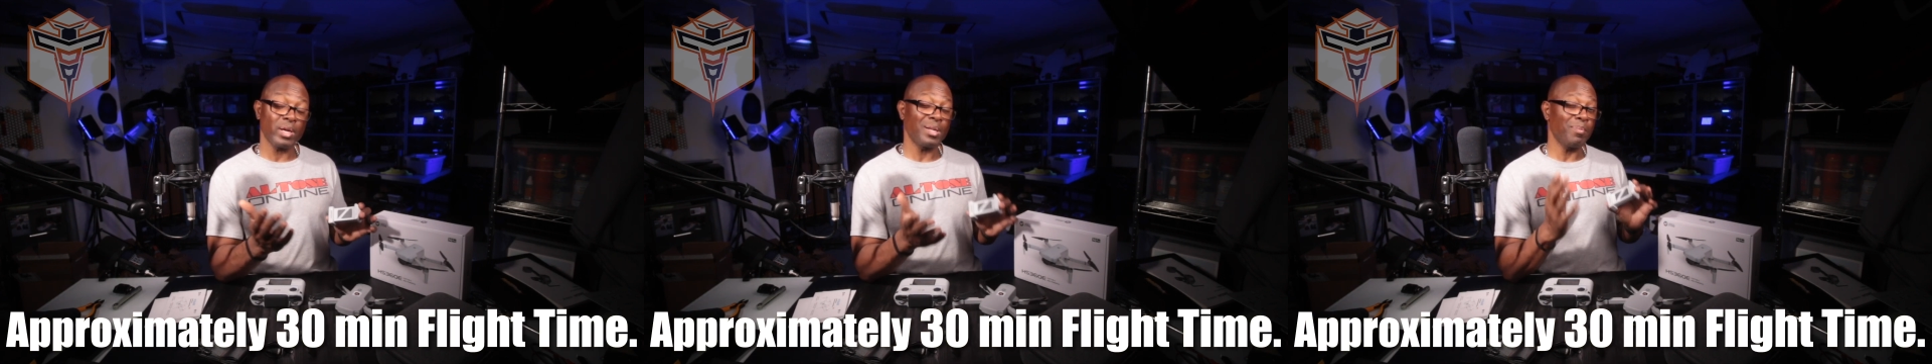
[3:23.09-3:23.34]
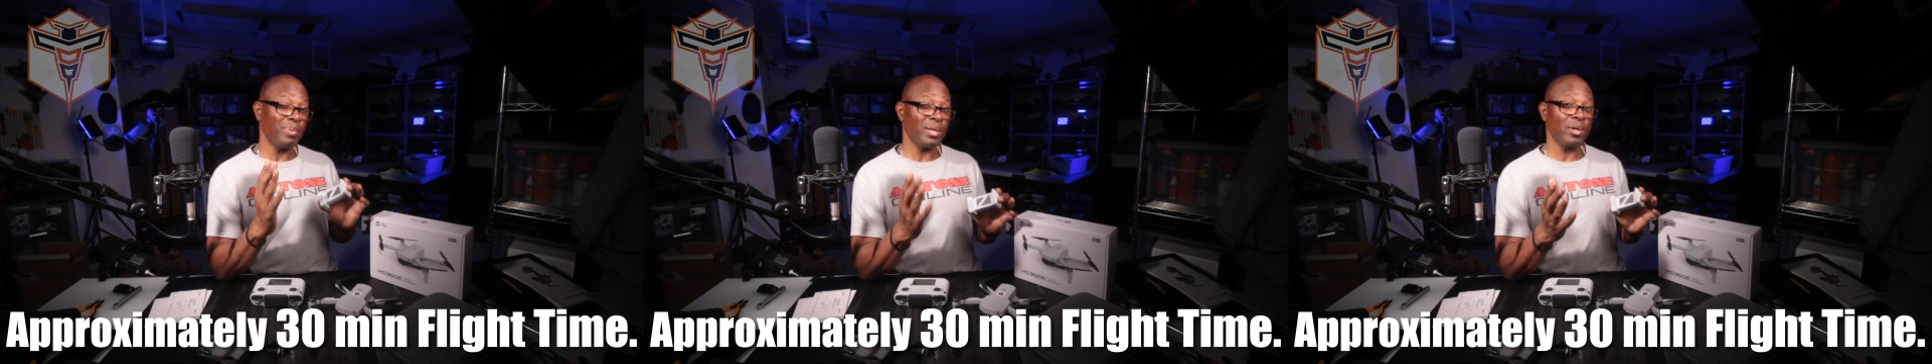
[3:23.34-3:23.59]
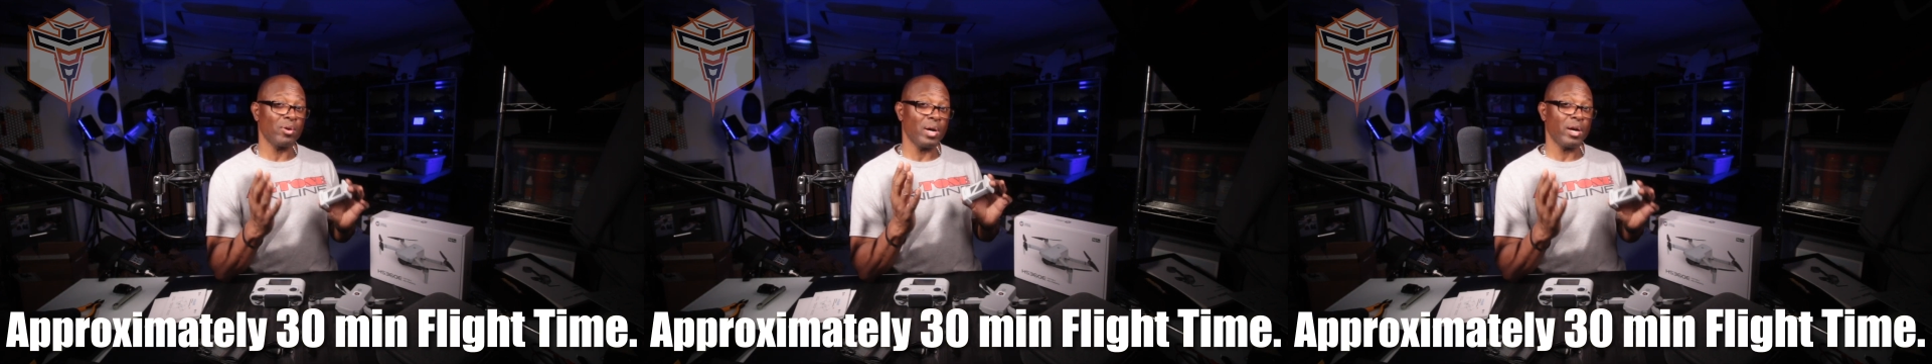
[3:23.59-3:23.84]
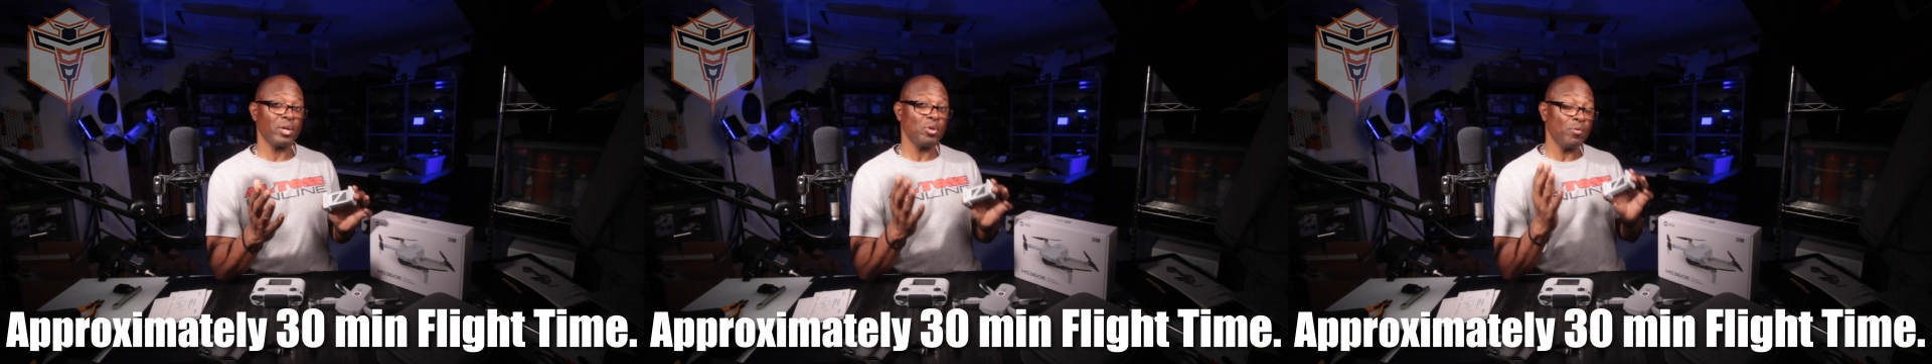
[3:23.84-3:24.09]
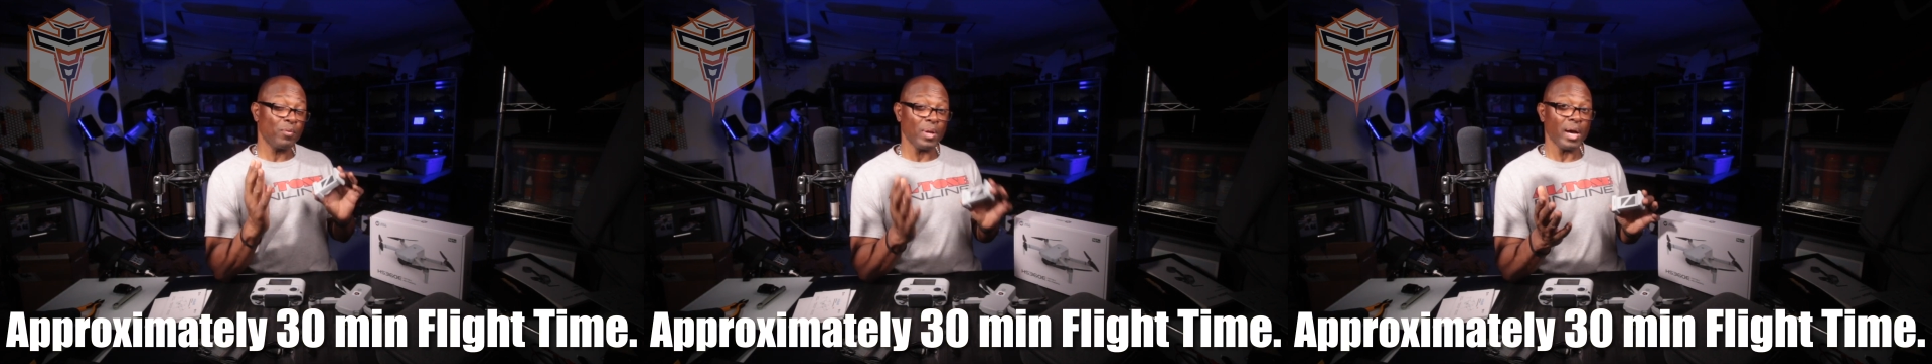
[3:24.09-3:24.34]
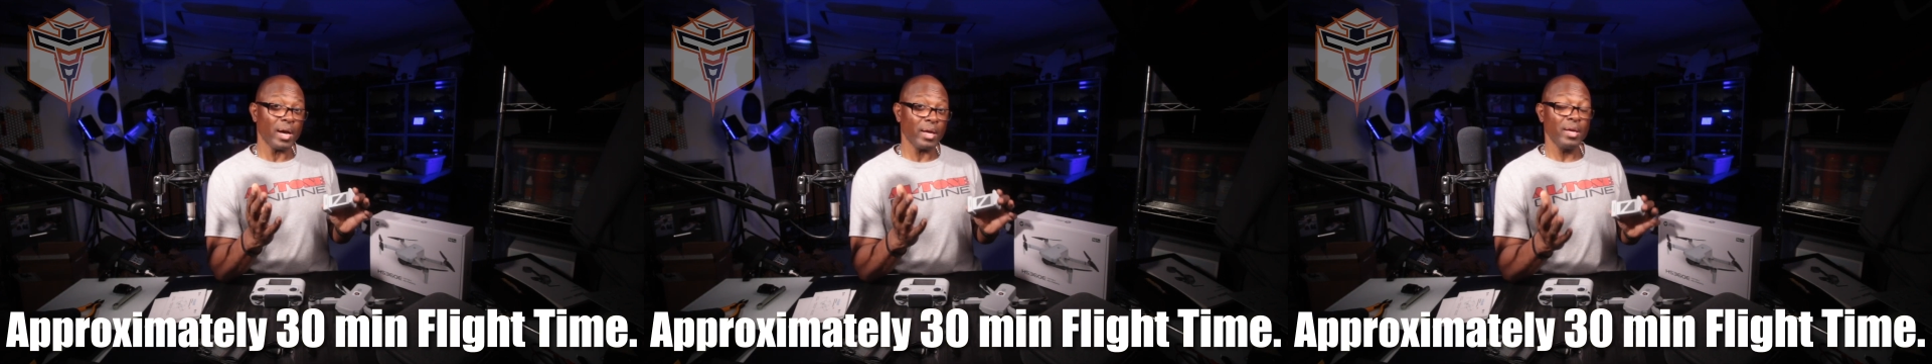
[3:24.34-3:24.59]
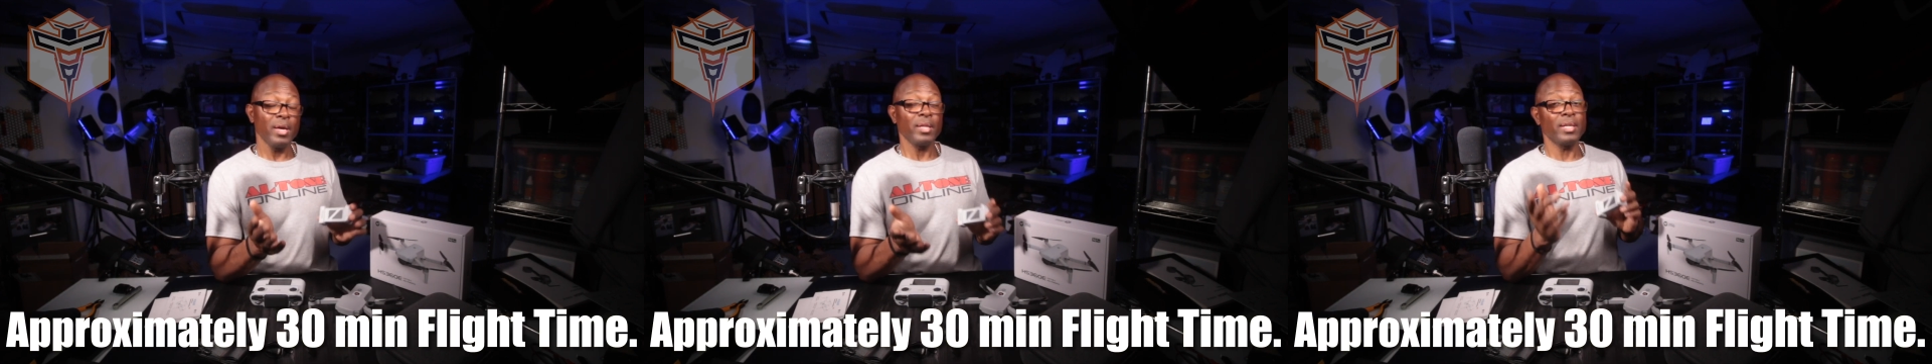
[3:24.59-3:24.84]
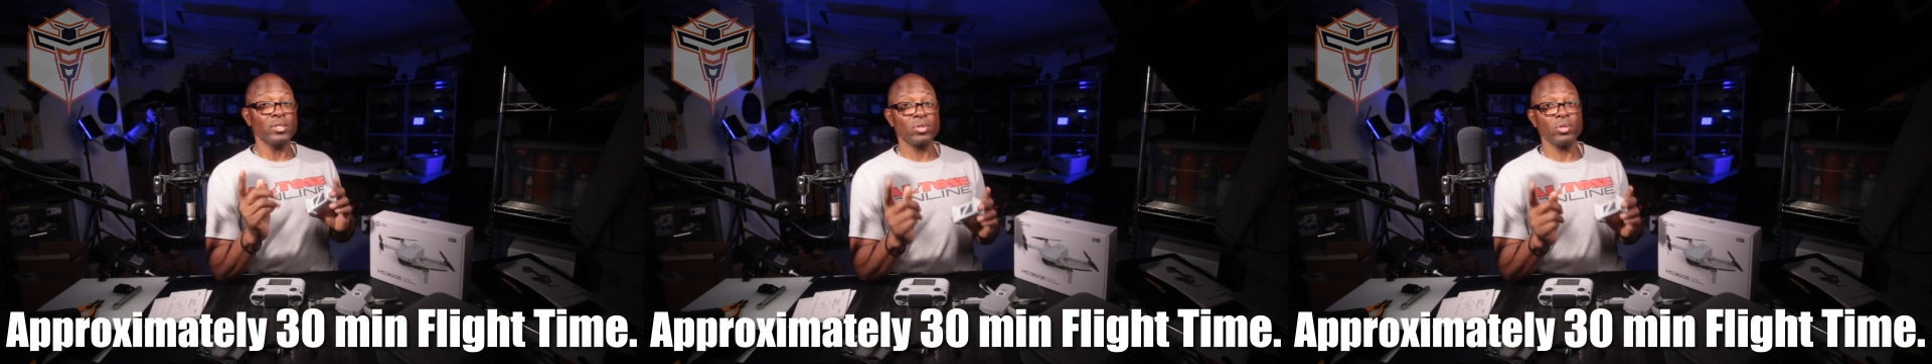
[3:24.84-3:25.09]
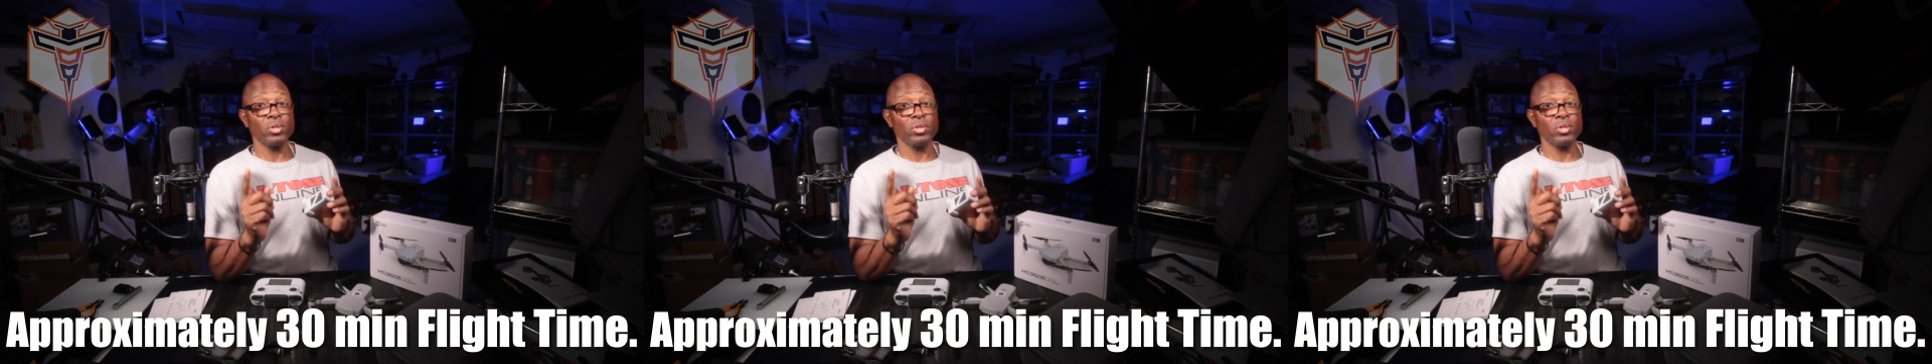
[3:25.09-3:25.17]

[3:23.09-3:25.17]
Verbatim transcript: and depending on how you fly, that's going